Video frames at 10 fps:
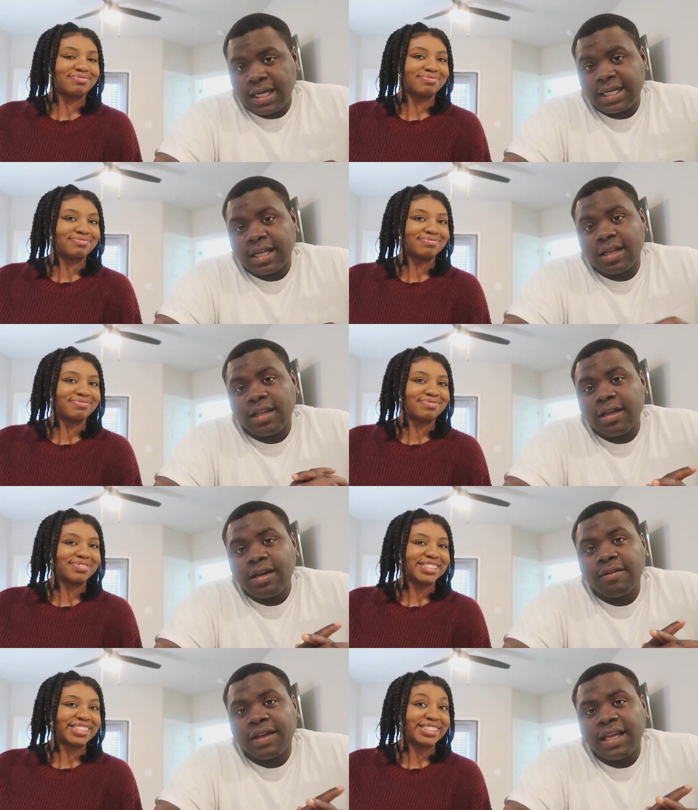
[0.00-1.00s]
Speaker 1: I got a
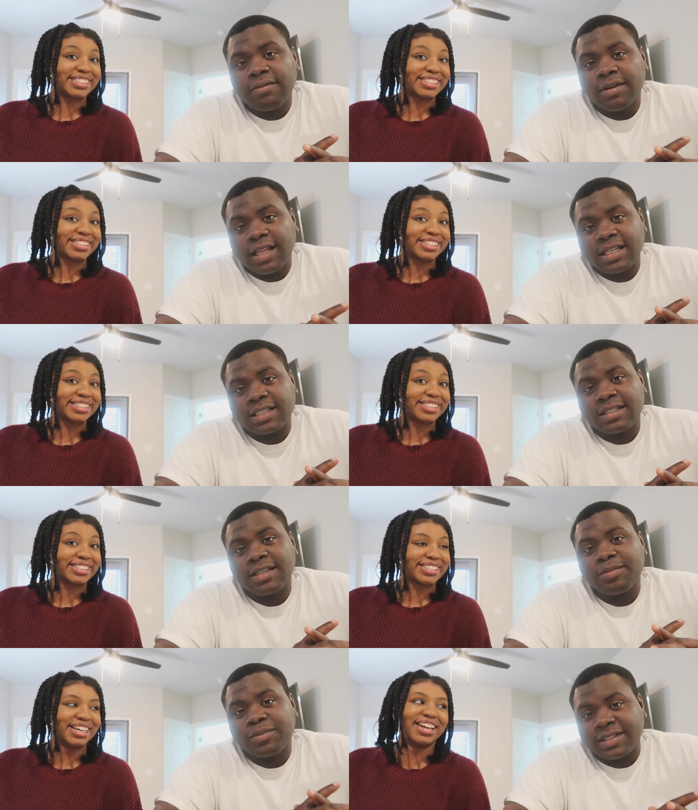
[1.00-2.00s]
love hate
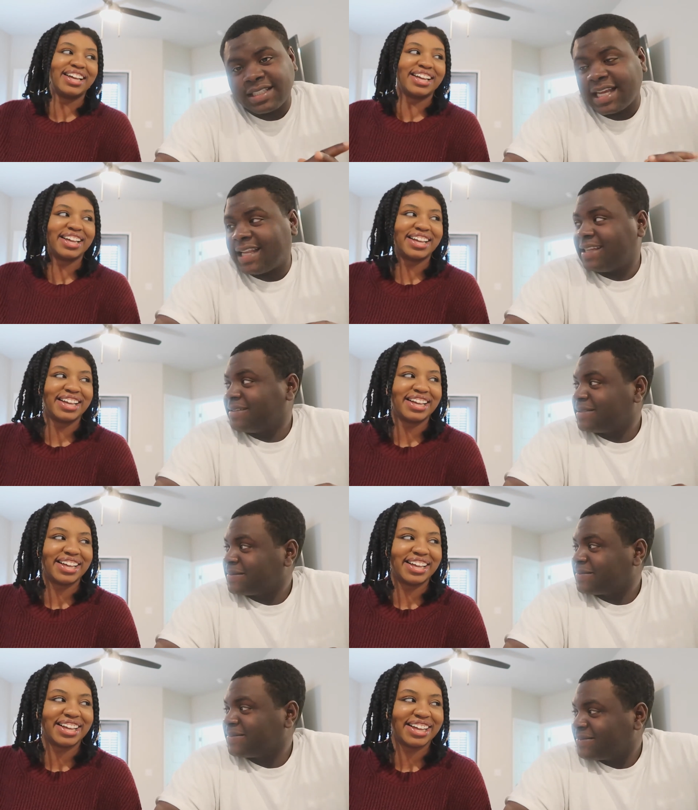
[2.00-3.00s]
relationship with salad.
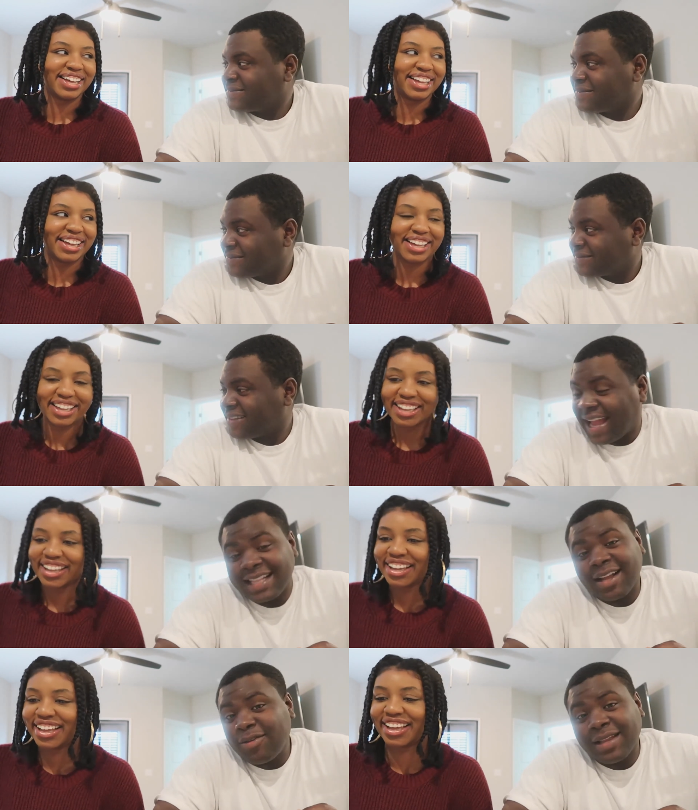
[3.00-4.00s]

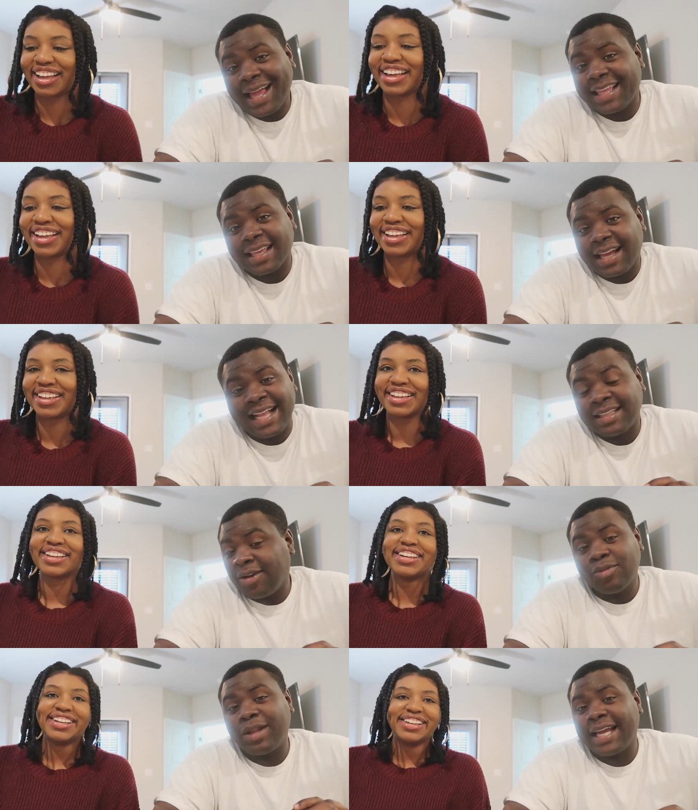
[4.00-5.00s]
I don't like it. I
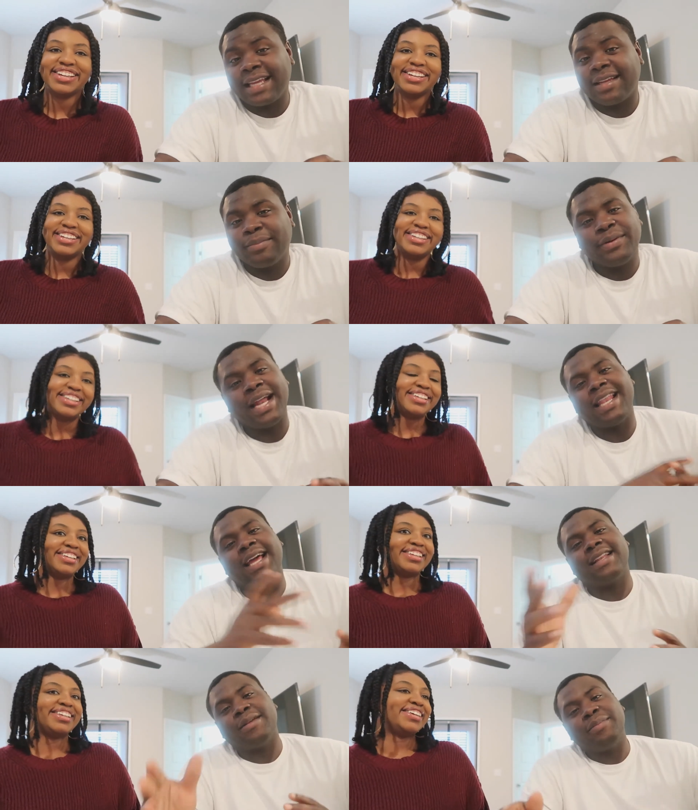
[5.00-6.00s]
don't like it, but I
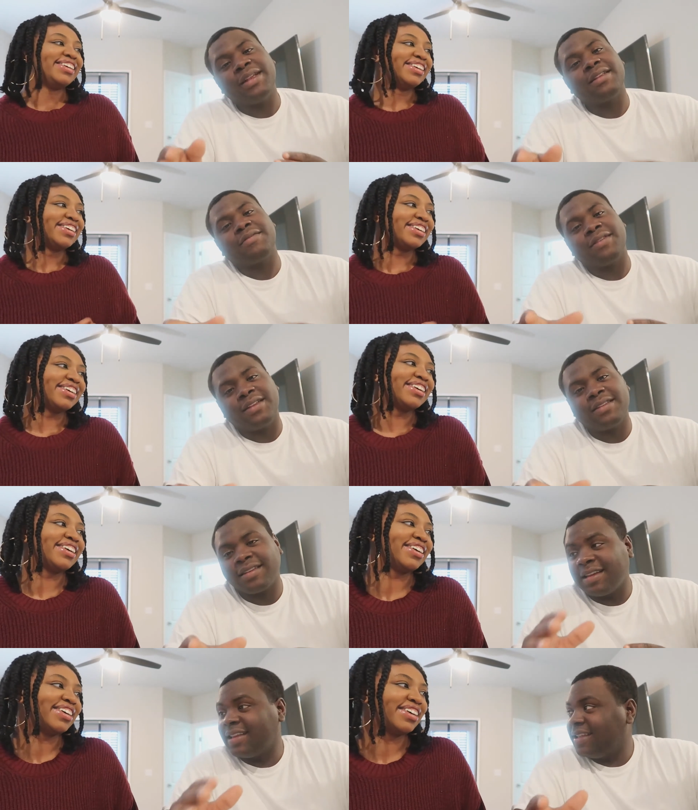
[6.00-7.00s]
like the
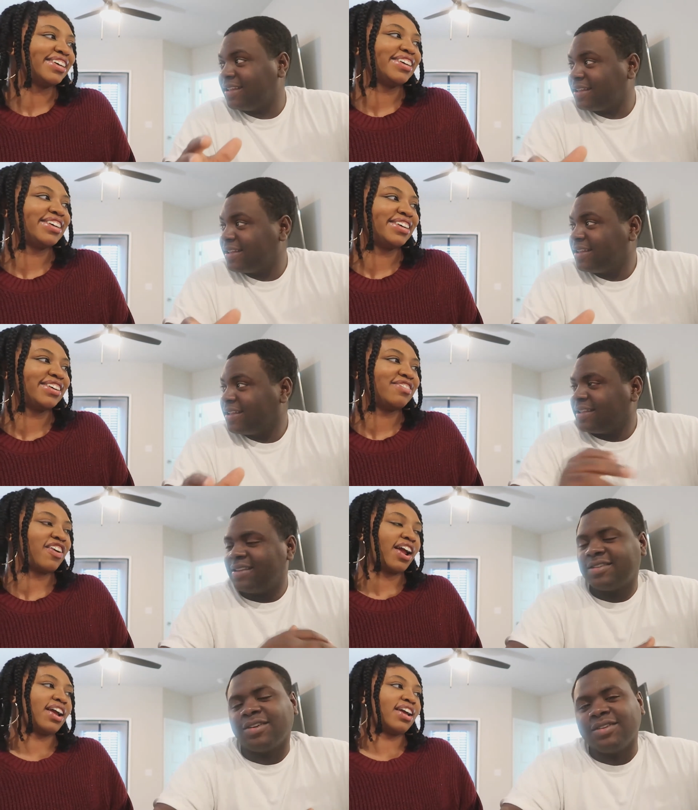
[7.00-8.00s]
benefits of eating it.
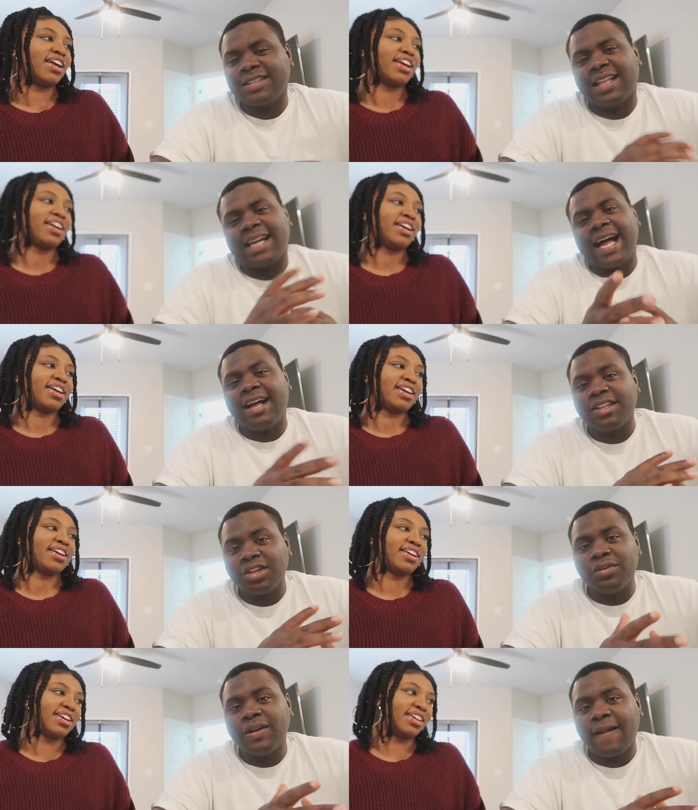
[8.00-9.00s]
Right. So it's like I'll
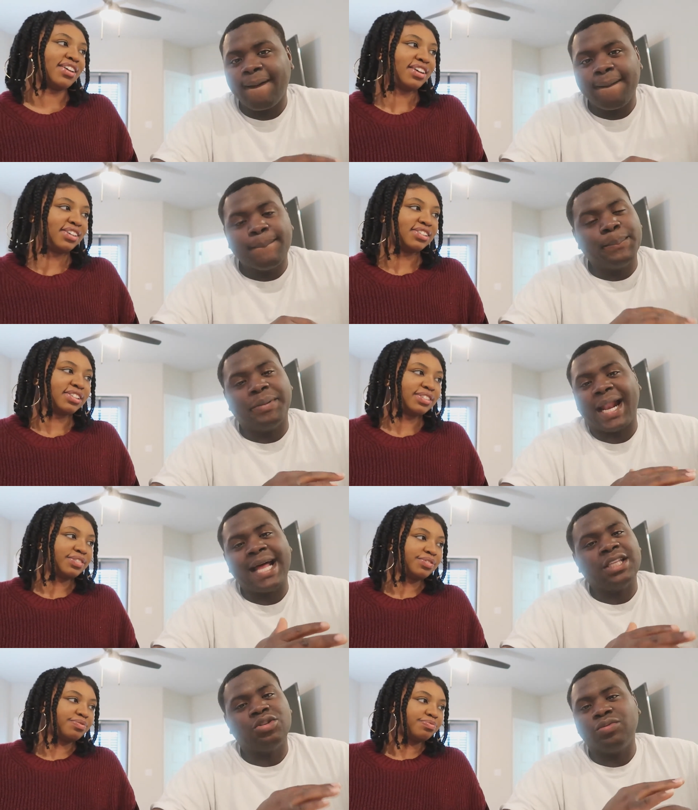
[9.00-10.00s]
do it, but
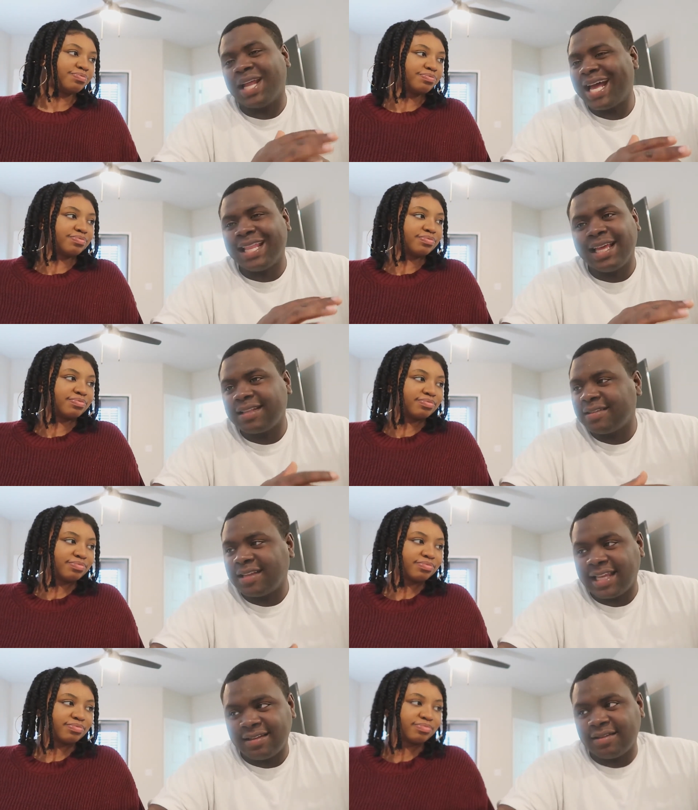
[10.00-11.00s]
I do not like the
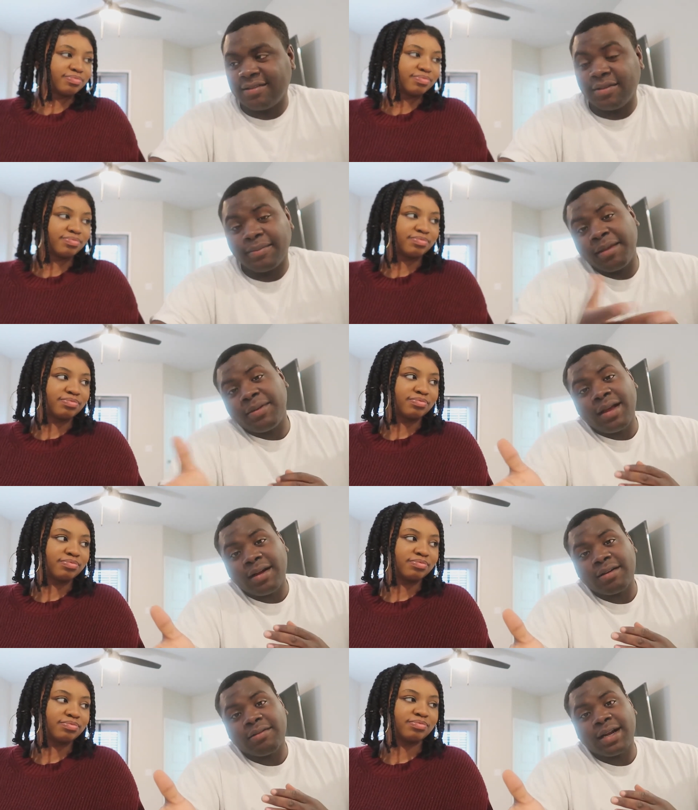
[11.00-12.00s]
taste of it. Maybe y'all